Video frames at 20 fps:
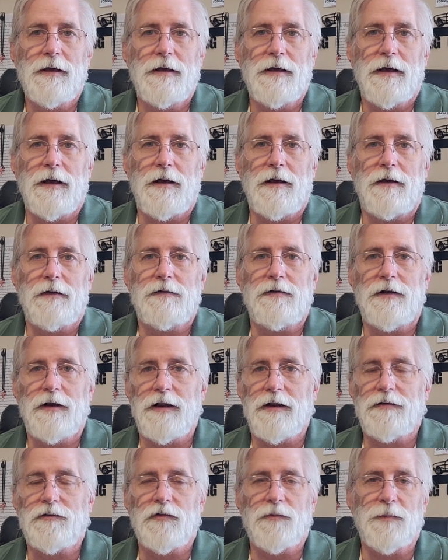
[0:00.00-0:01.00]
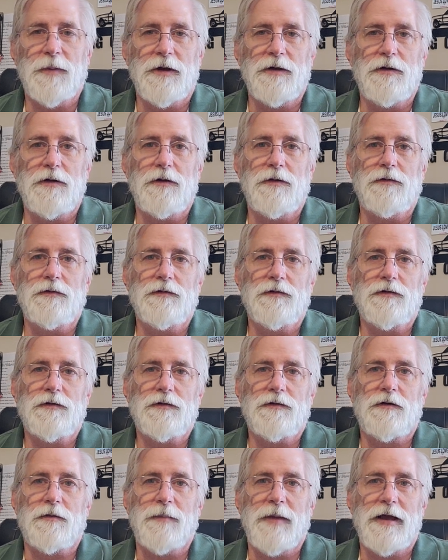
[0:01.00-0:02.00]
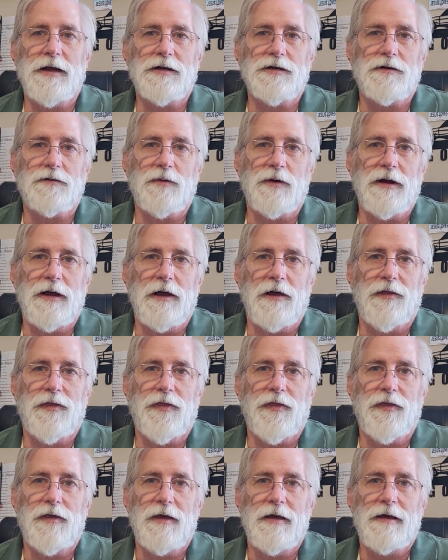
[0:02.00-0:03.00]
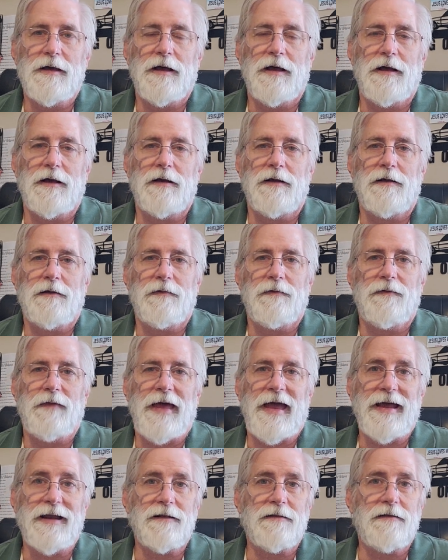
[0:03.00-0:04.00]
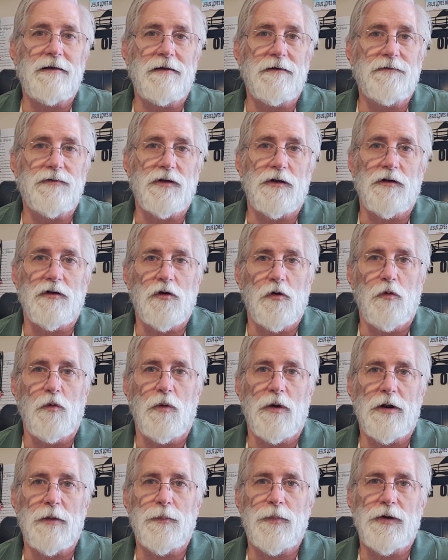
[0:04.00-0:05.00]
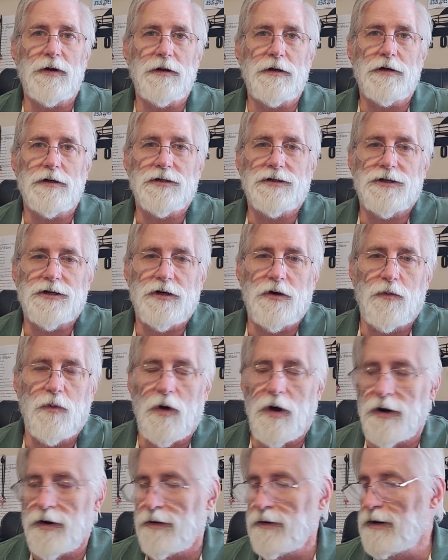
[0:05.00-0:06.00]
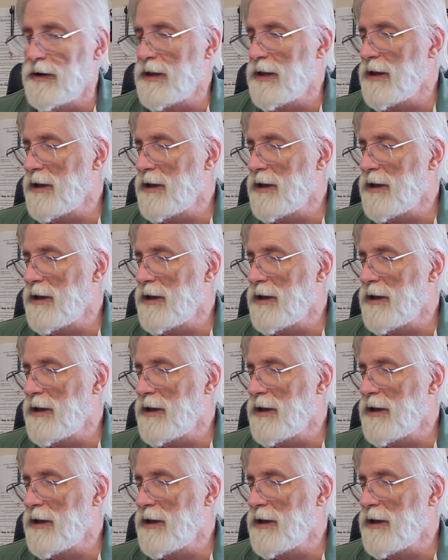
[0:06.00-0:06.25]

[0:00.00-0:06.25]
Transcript: you need spoons to measure with, additives that you'll want to put in your sugar water.